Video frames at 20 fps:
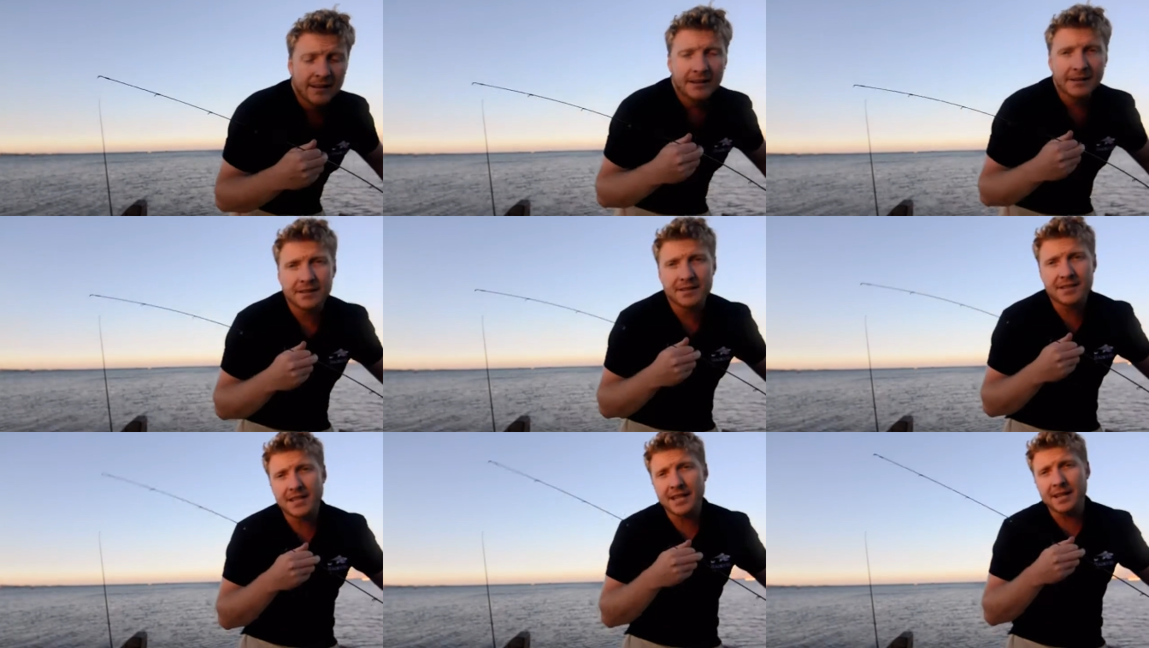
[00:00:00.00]

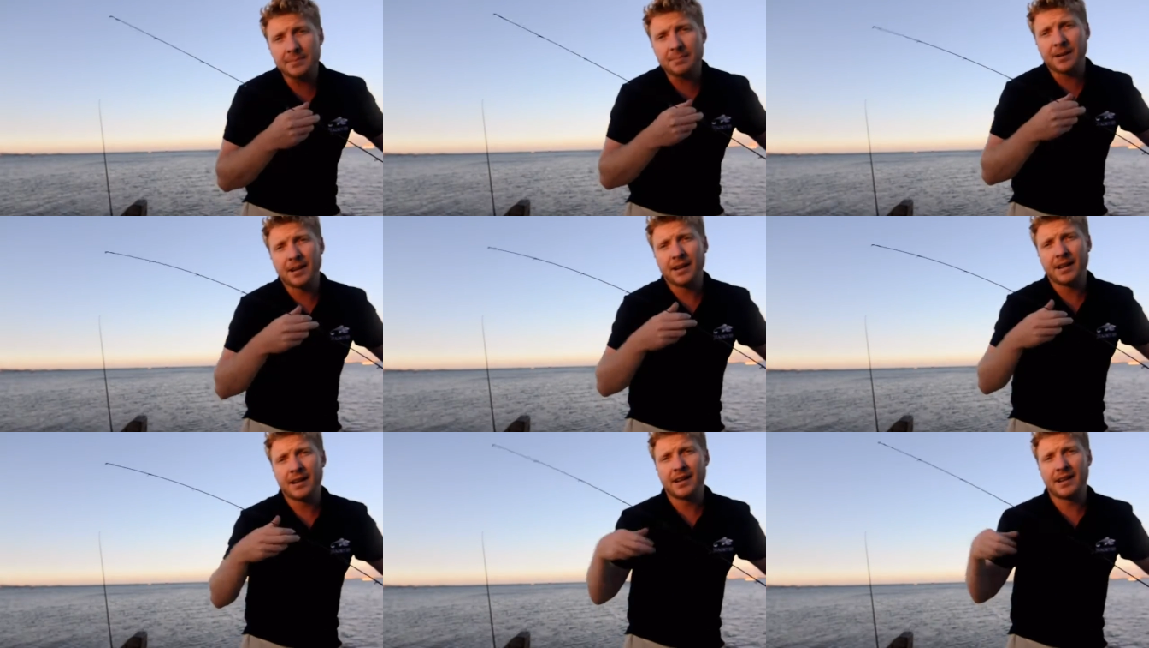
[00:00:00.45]
The tip,
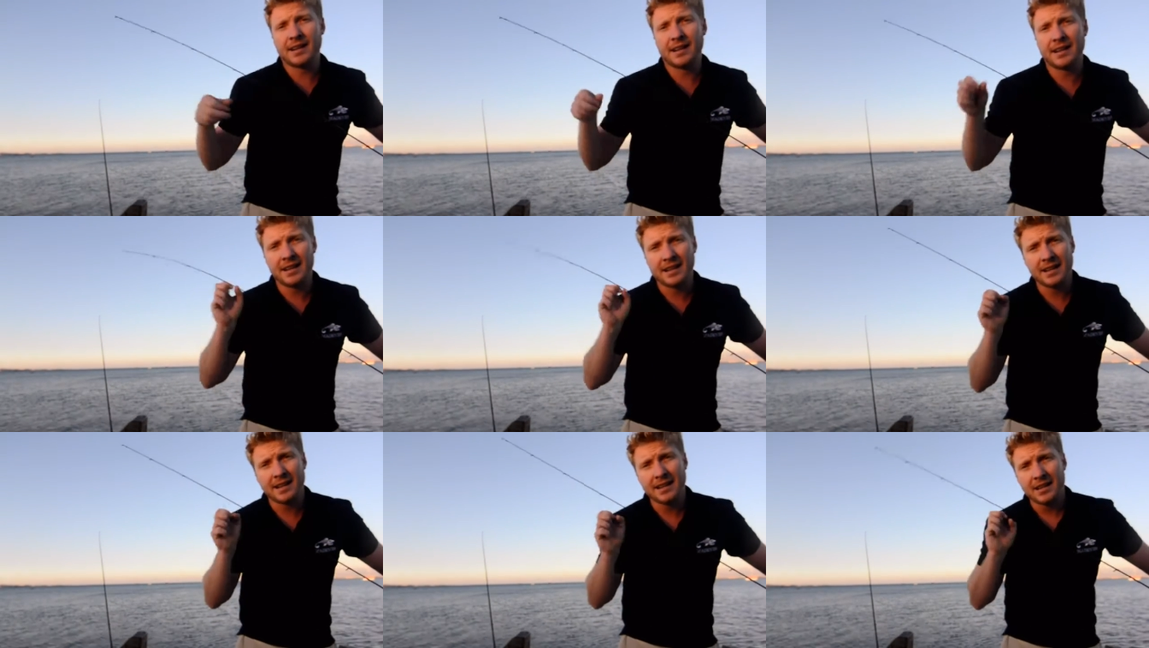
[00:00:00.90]

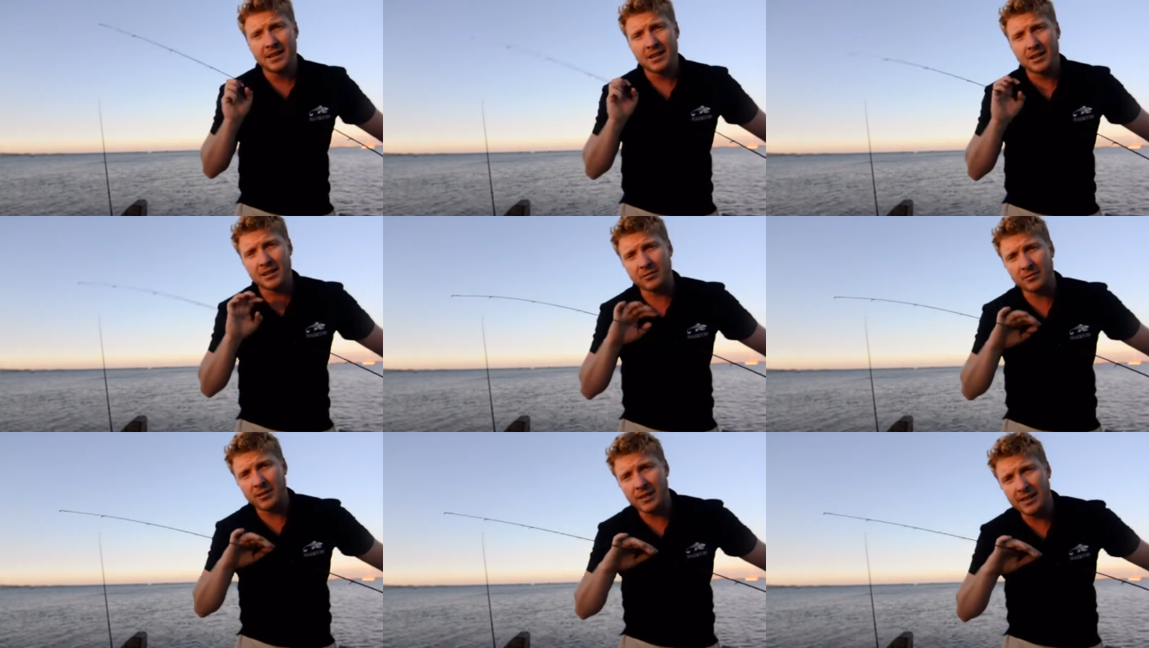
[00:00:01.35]

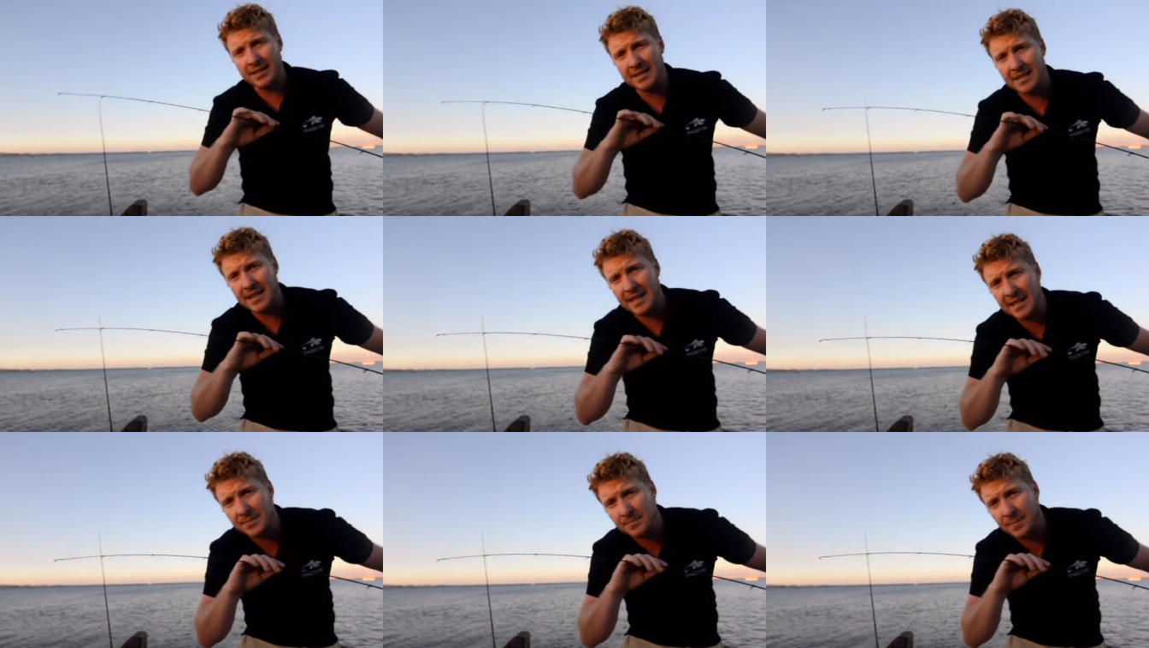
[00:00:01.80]
you can really
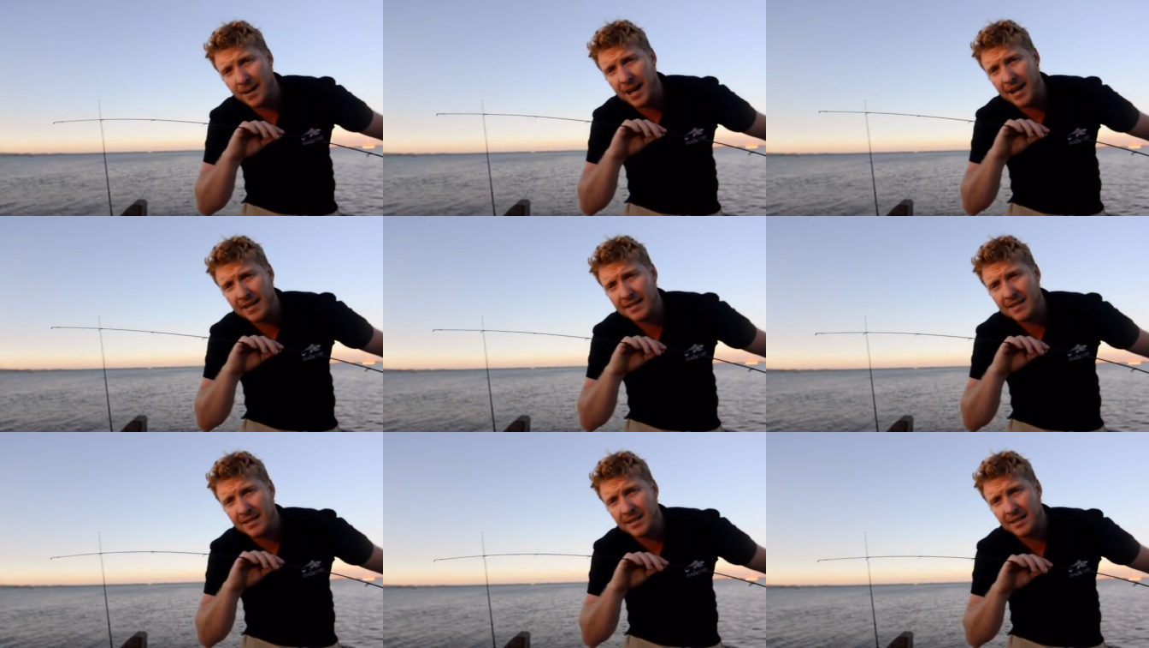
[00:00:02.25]
see it's
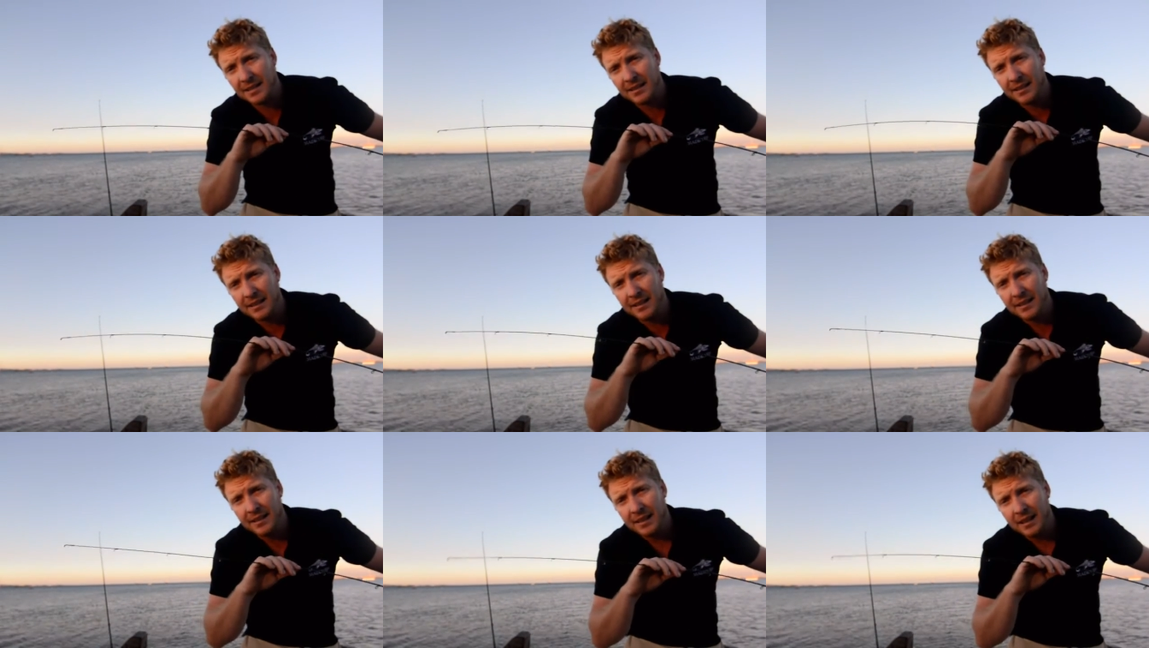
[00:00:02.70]
bouncing
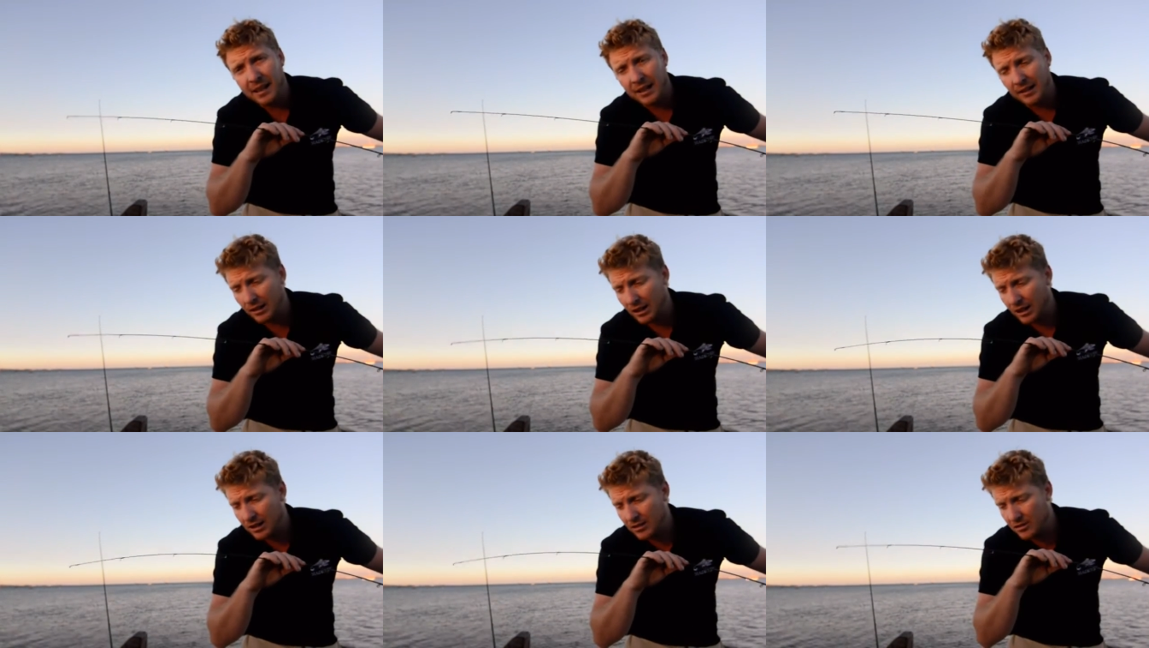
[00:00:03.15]
a
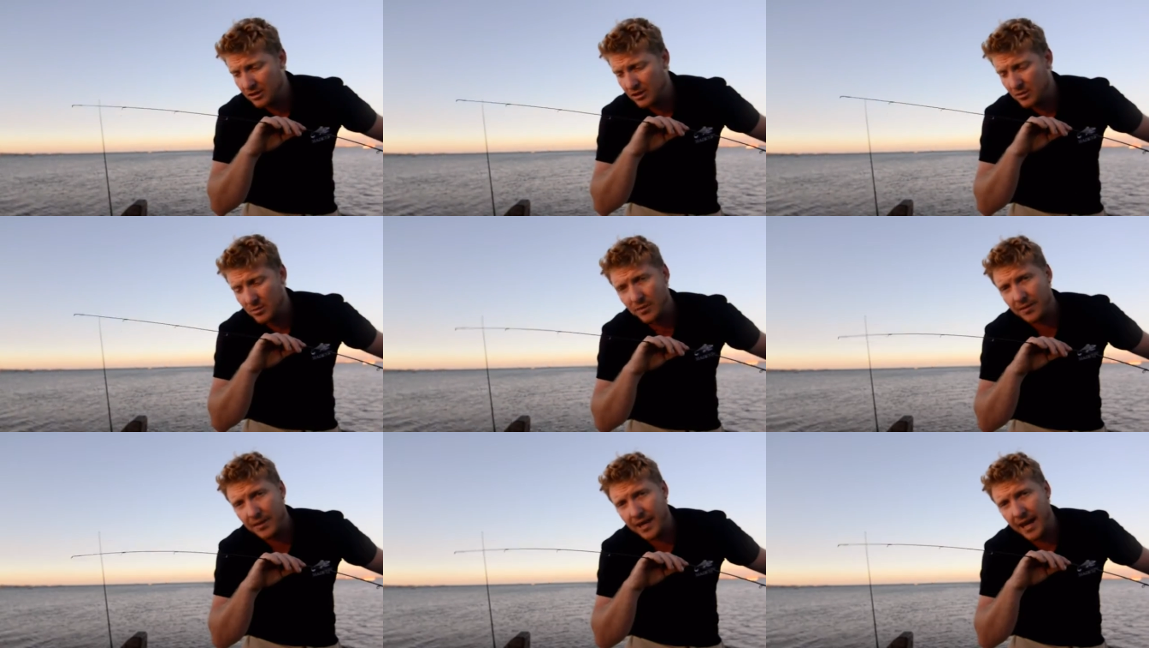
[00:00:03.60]
lot
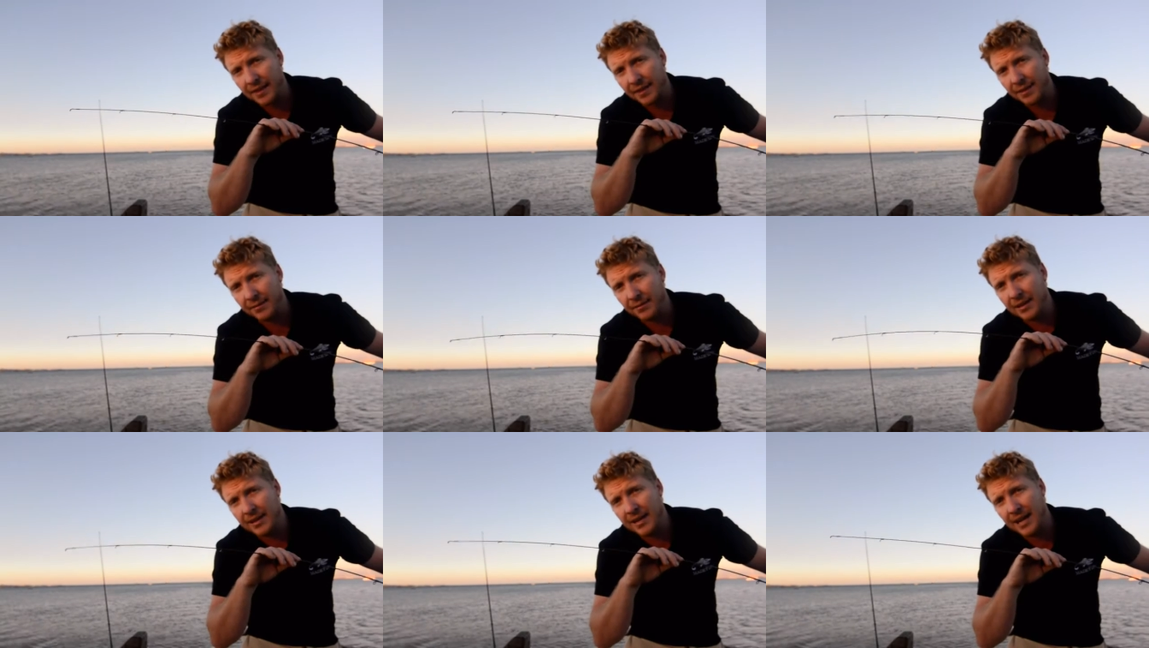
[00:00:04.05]
just with
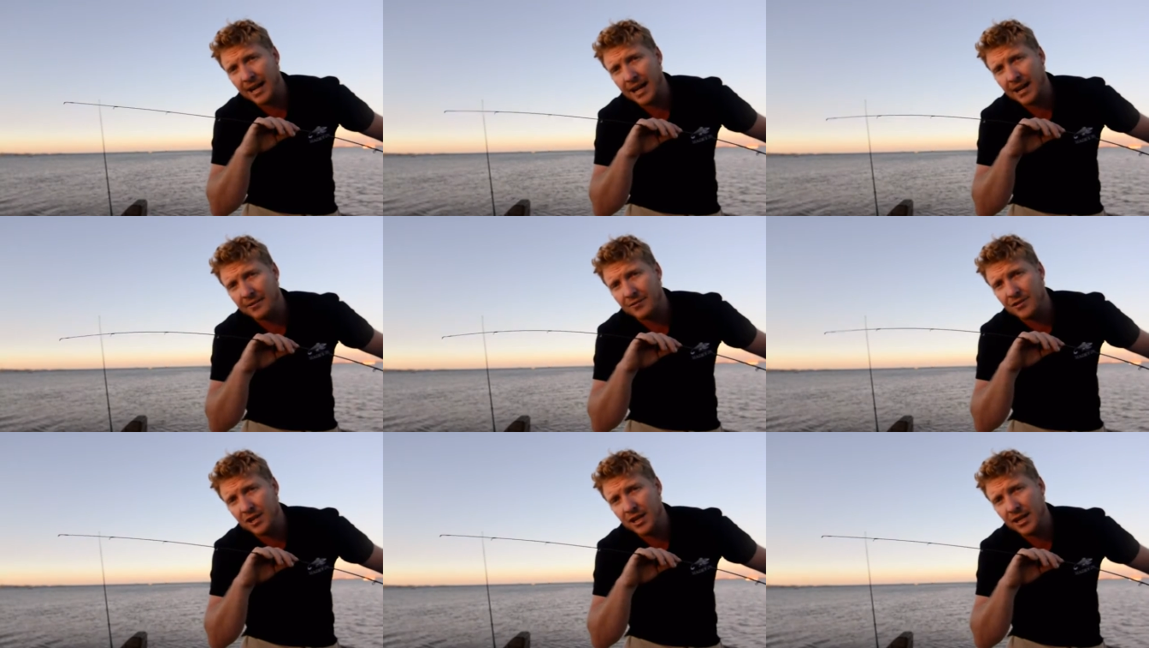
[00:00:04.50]
that
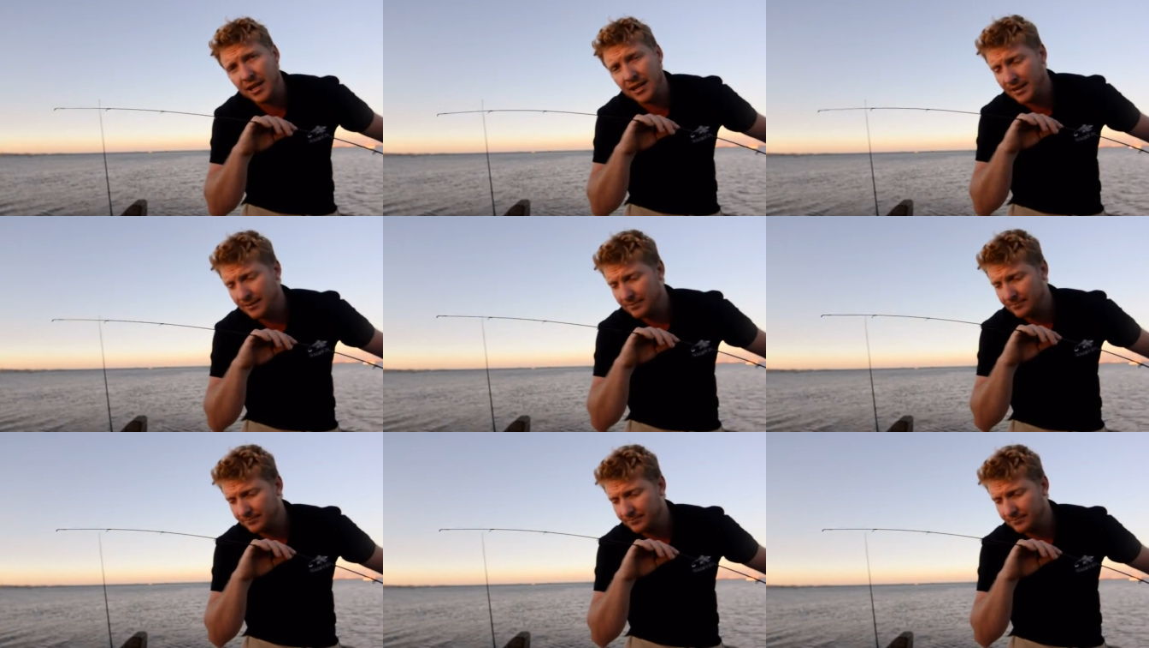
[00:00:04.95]
3.5 jig.